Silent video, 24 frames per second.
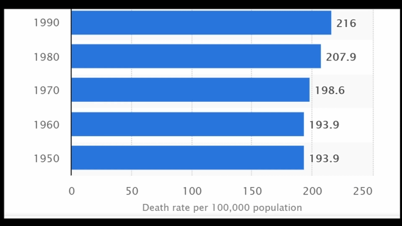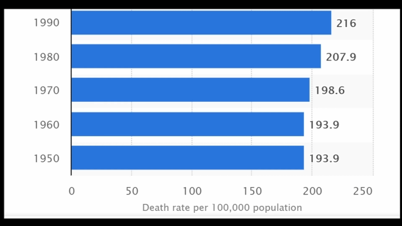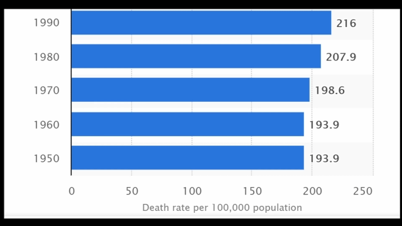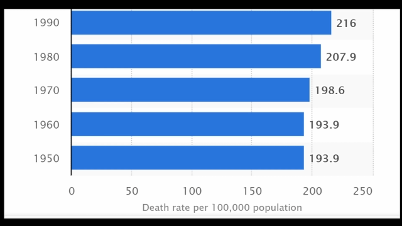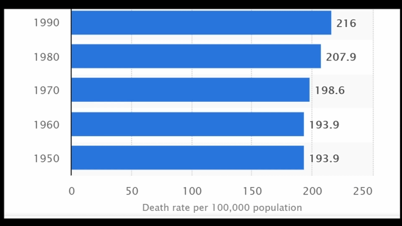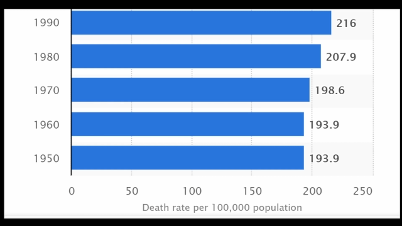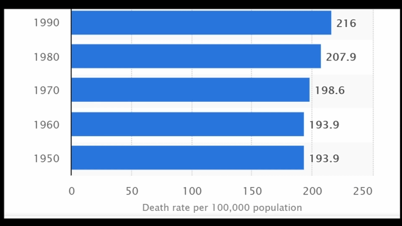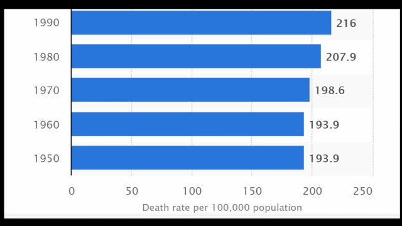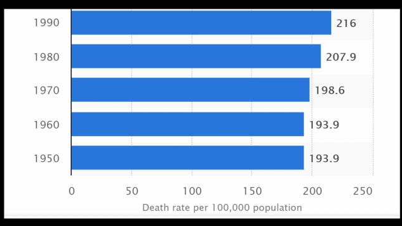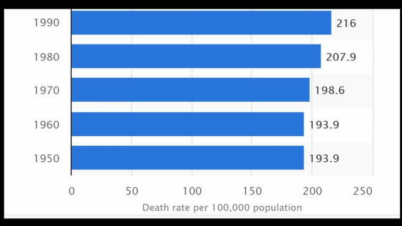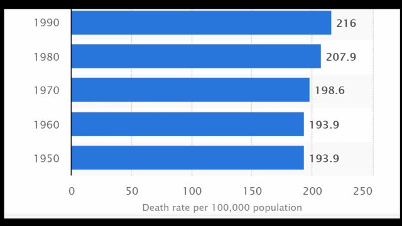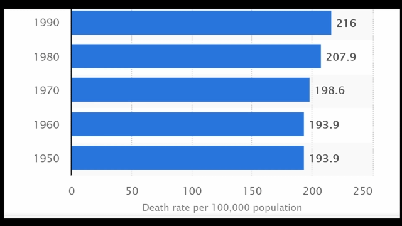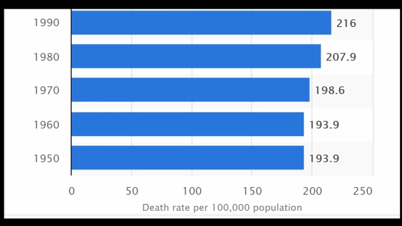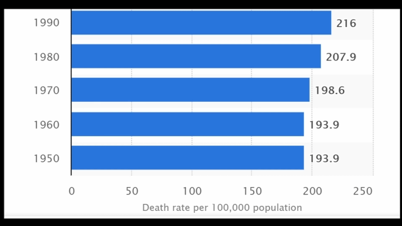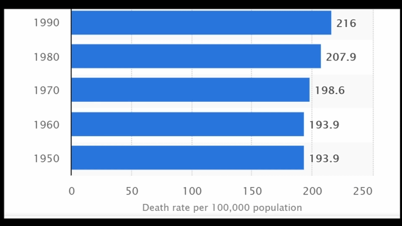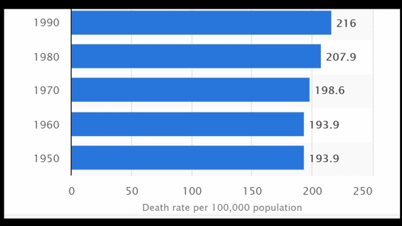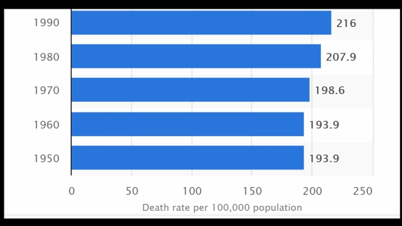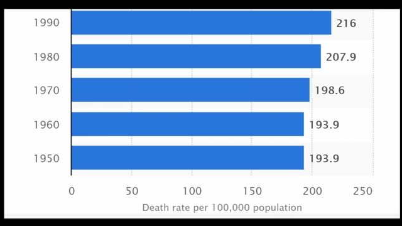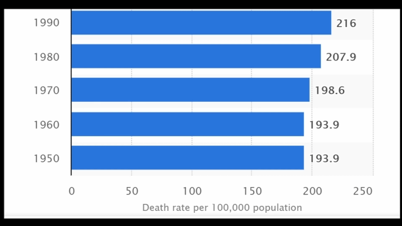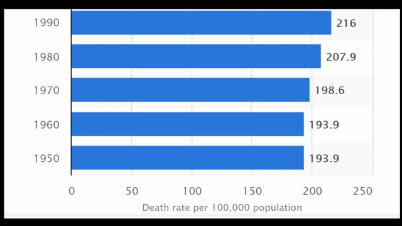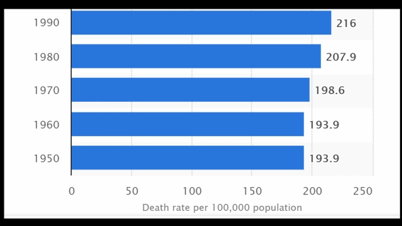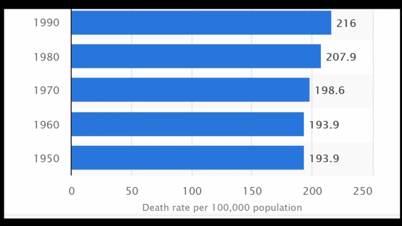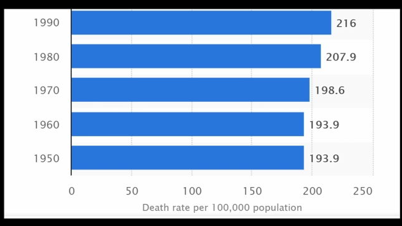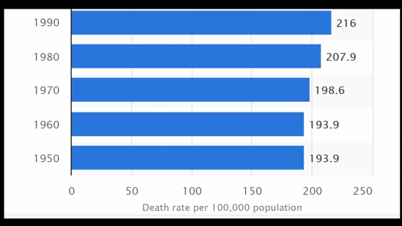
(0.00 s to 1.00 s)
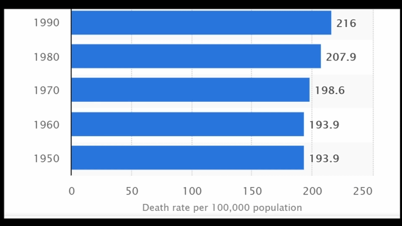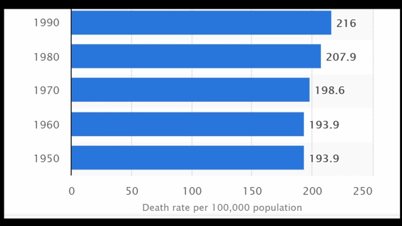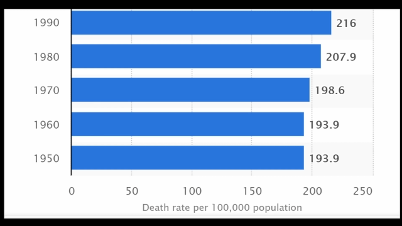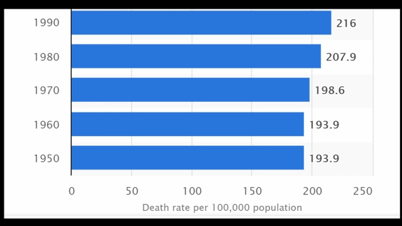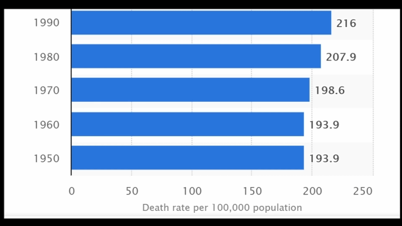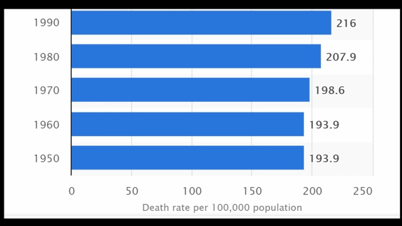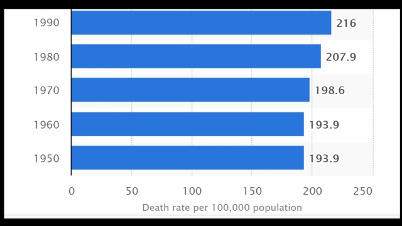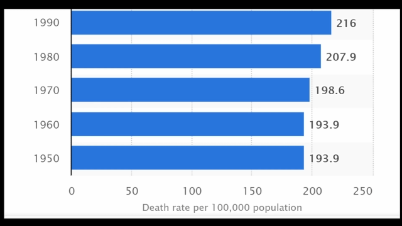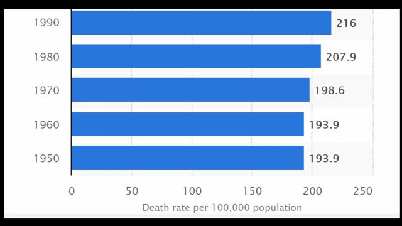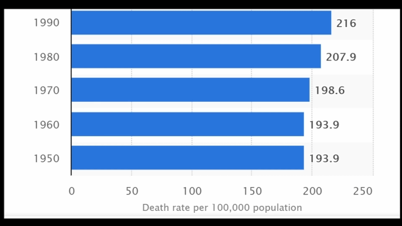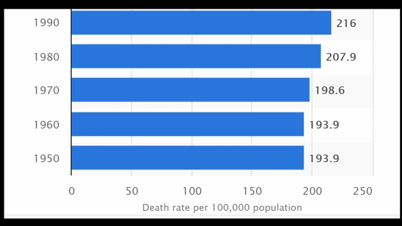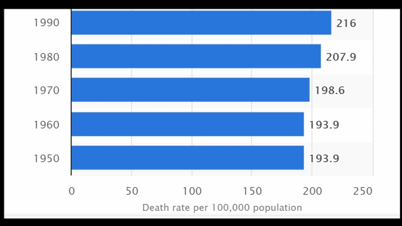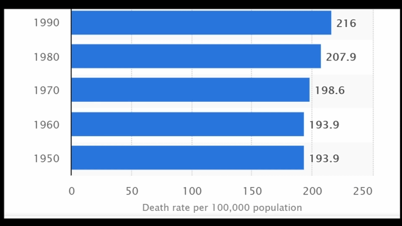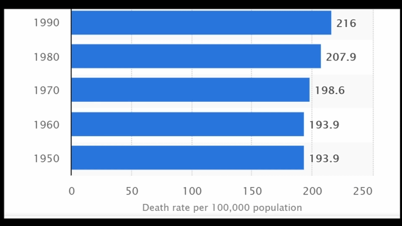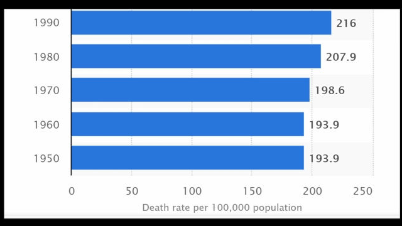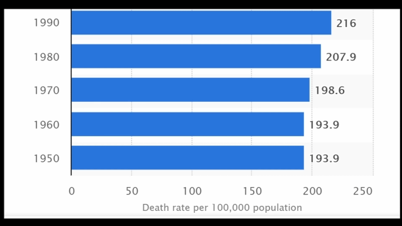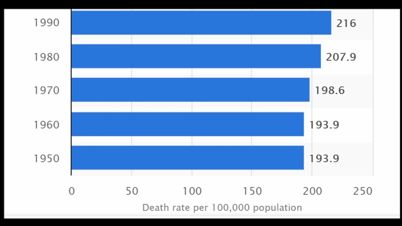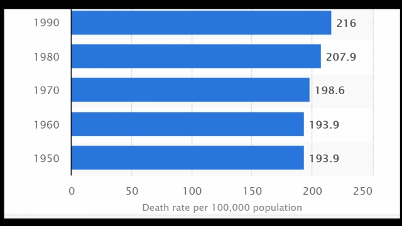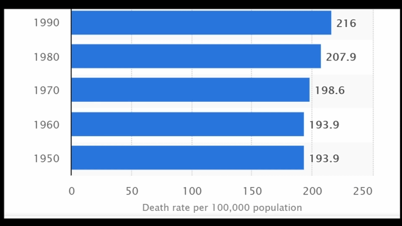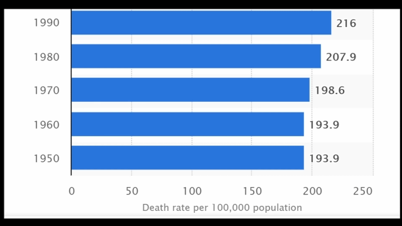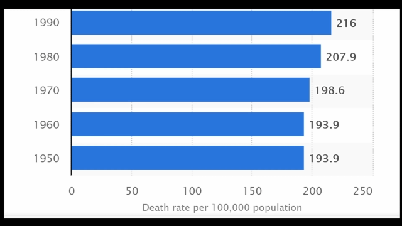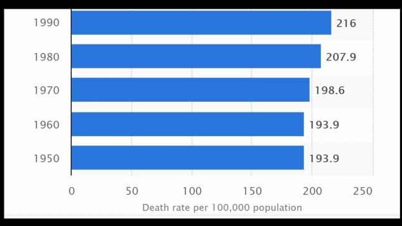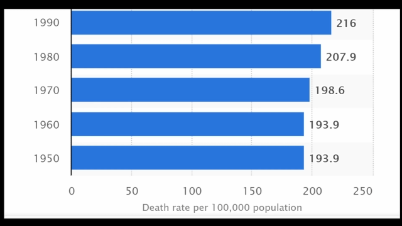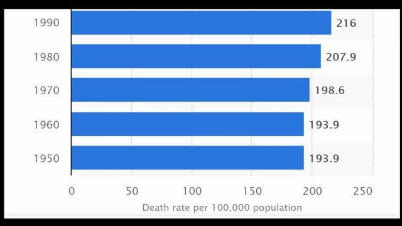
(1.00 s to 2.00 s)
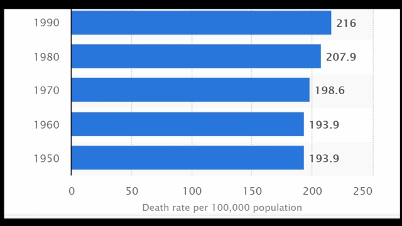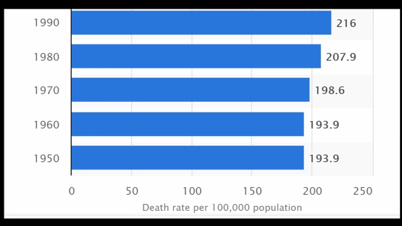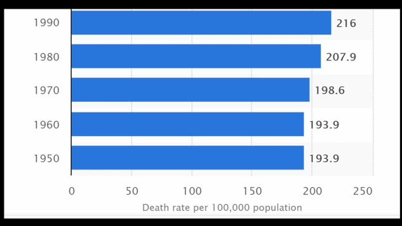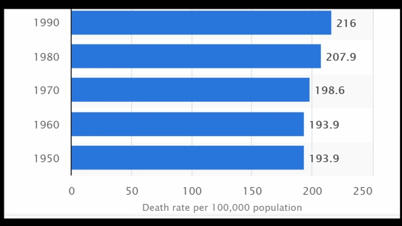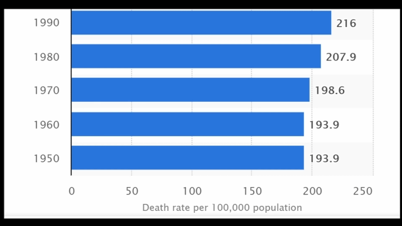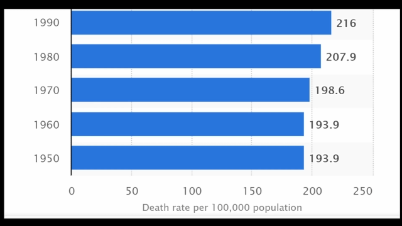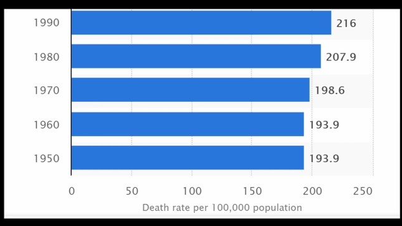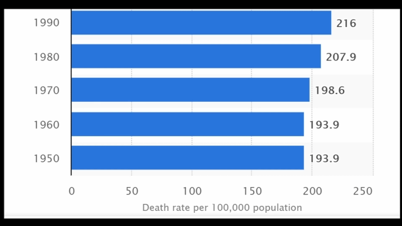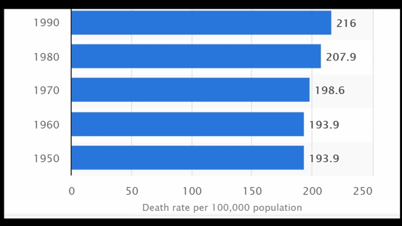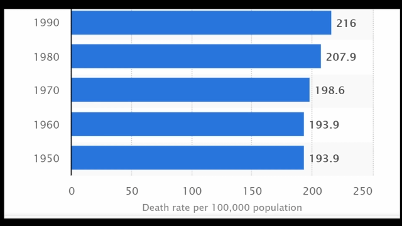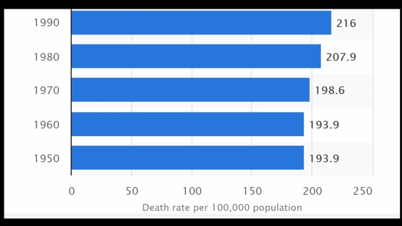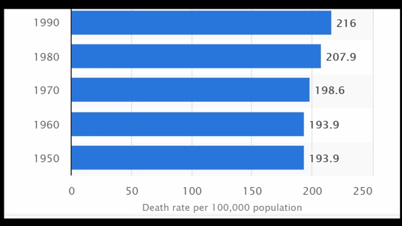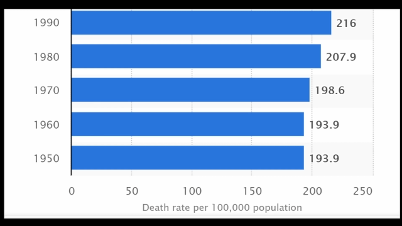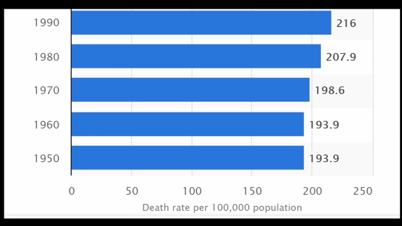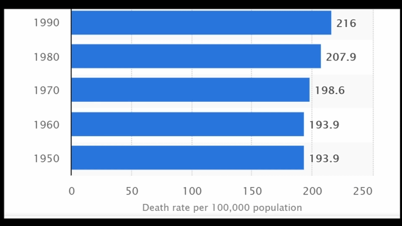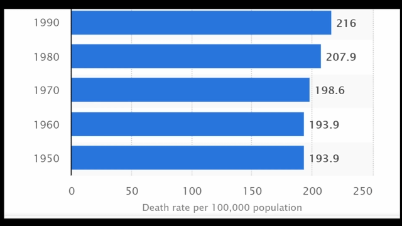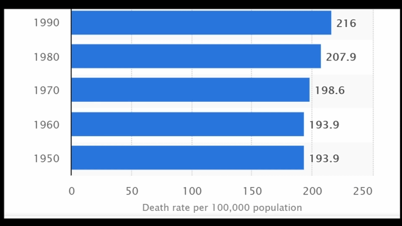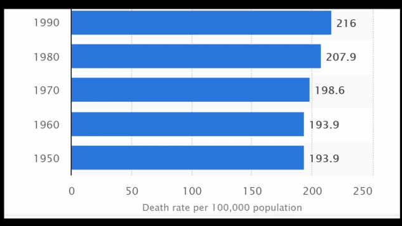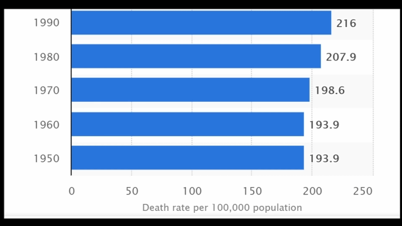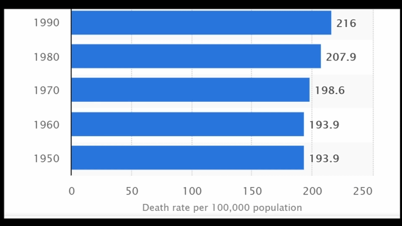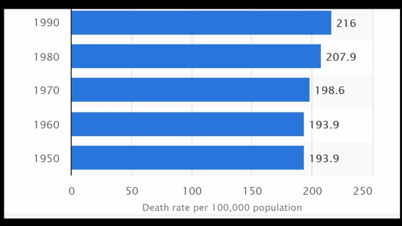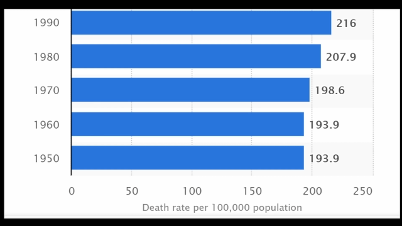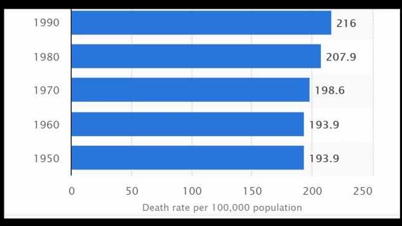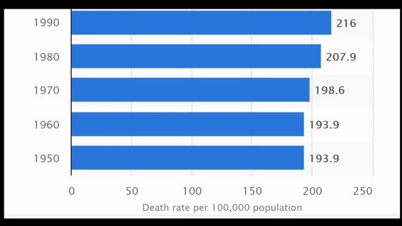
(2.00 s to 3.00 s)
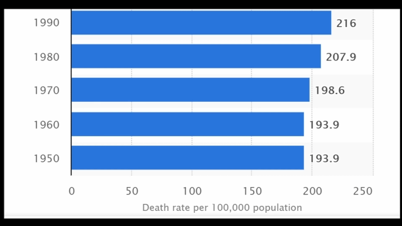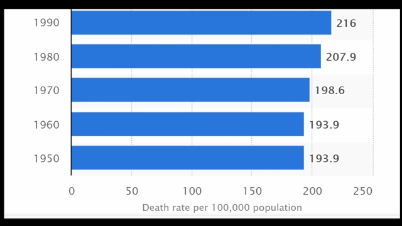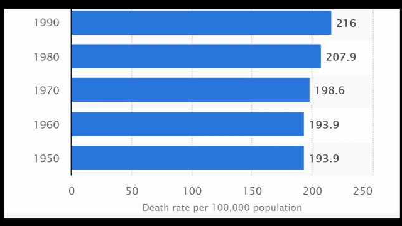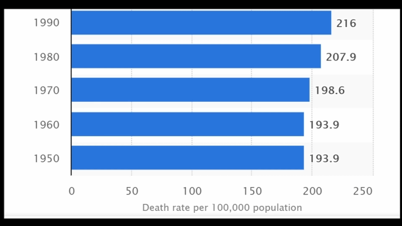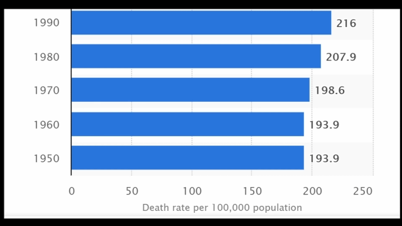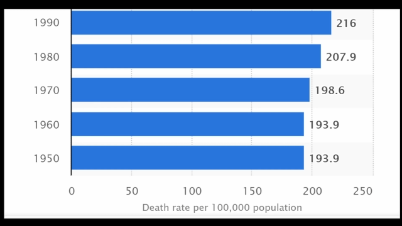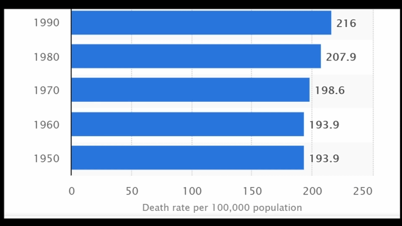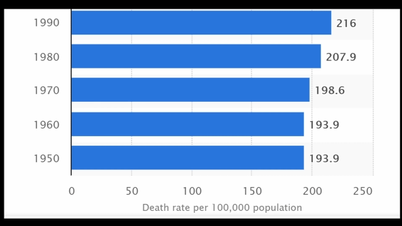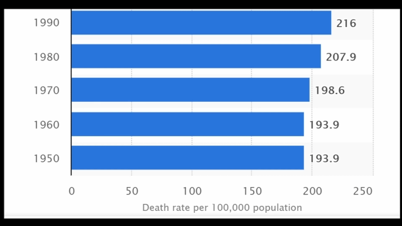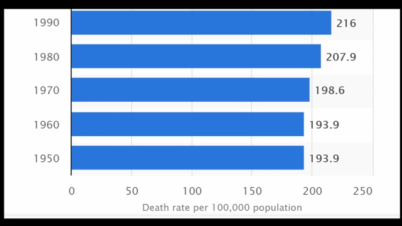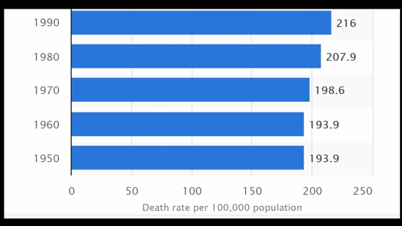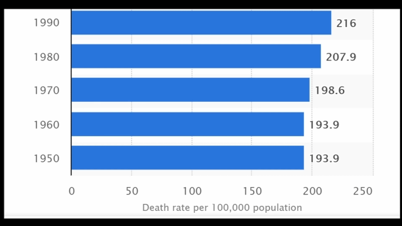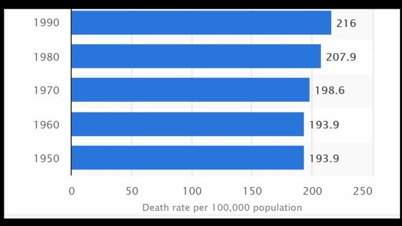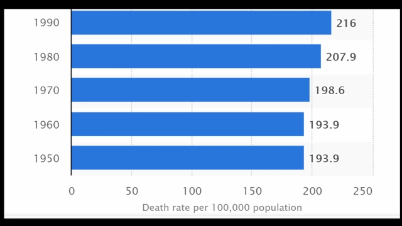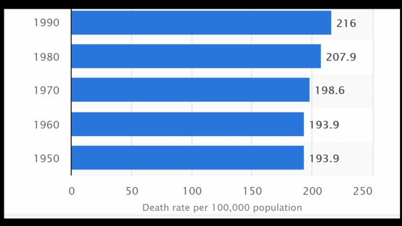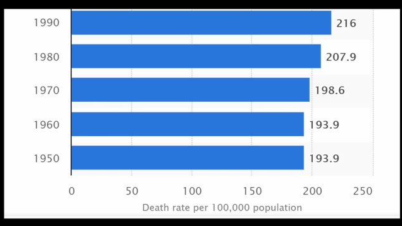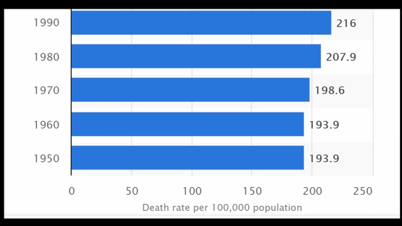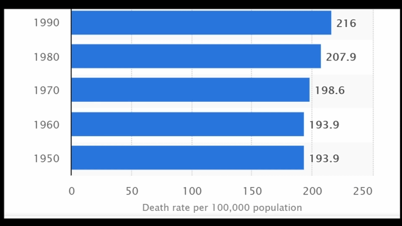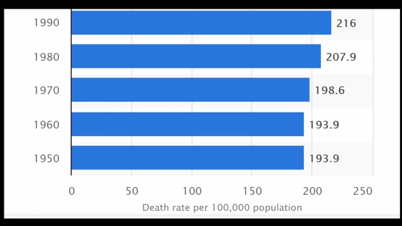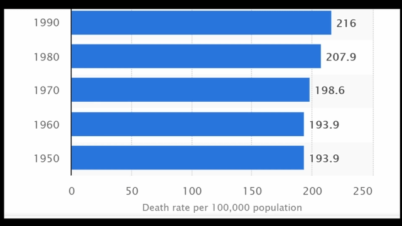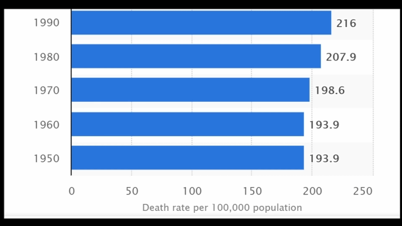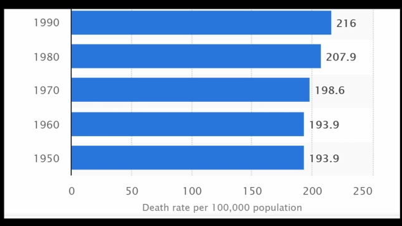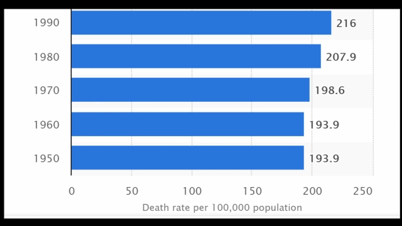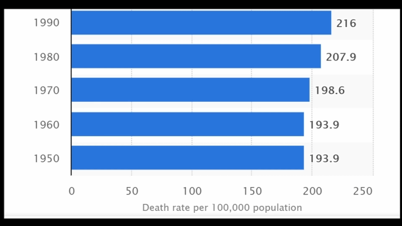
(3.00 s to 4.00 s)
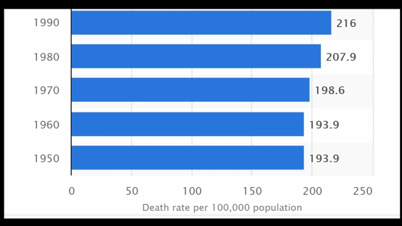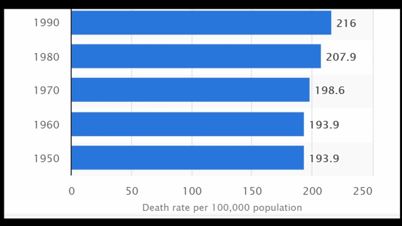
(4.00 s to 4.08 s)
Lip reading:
(no speaker visible)